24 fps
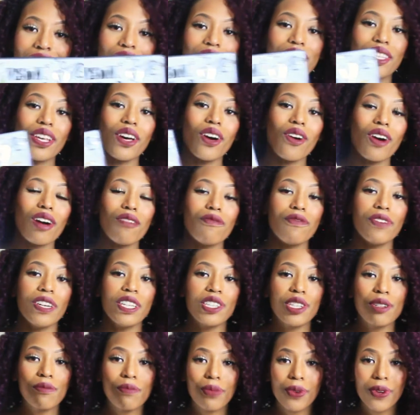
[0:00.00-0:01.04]
So a
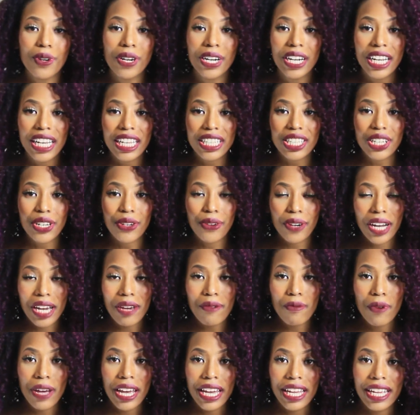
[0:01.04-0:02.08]
vision board is a
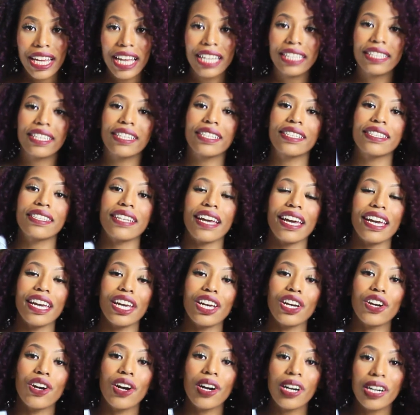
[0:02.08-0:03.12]
great way to stay
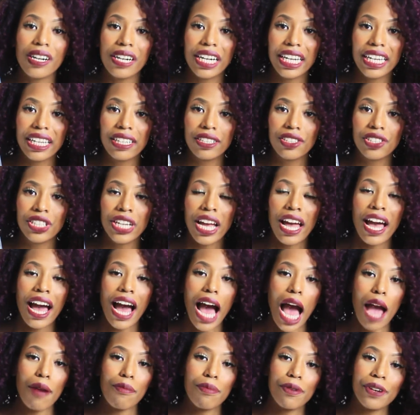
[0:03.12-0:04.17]
encouraged.
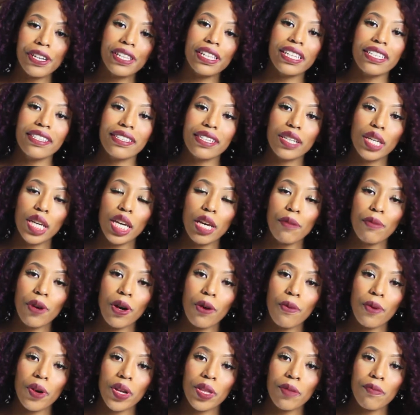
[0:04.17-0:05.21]
I bring this to
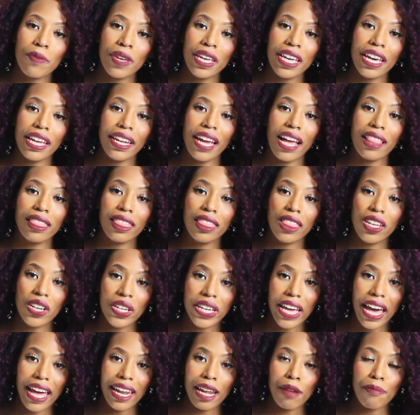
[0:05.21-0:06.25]
chemo with me, and I
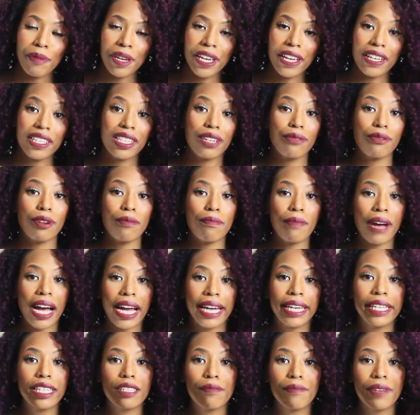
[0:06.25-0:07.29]
look at it because it
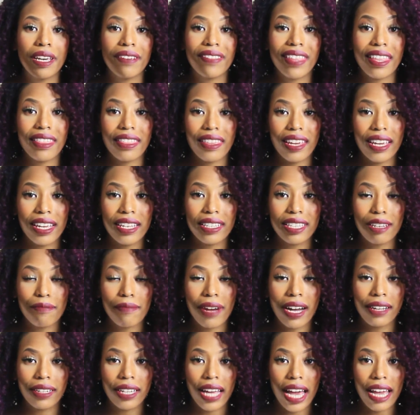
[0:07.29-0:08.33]
reminds me of the things
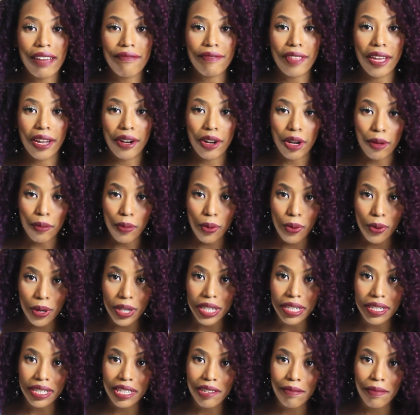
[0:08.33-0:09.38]
in my life that are
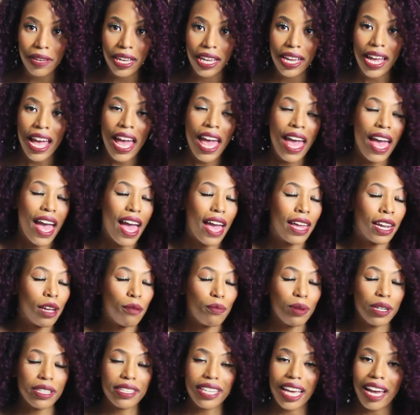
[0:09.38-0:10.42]
important to me, and
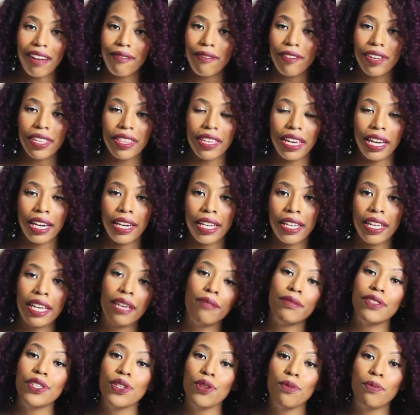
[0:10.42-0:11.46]
it puts everything
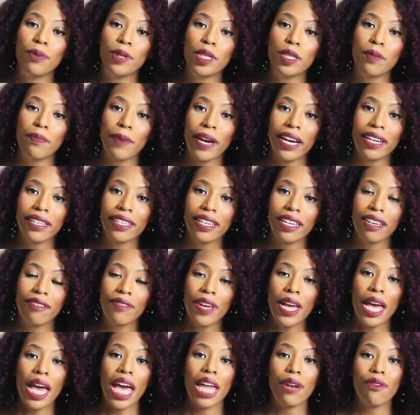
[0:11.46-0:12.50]
into
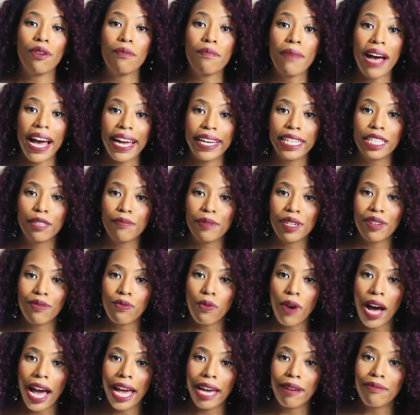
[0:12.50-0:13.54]
perspective, and it reminds me
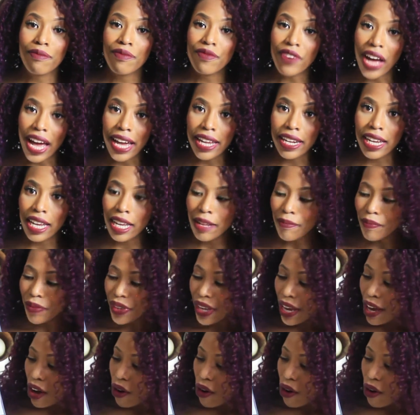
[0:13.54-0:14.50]
of why I'm fighting.